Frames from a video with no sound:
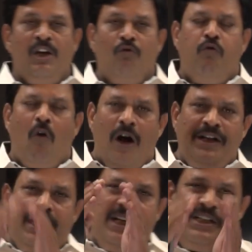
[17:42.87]

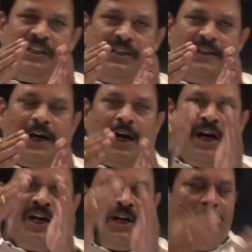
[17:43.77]
What is the
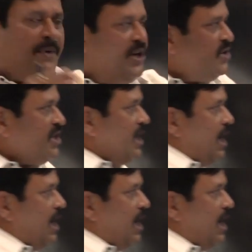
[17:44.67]
contribution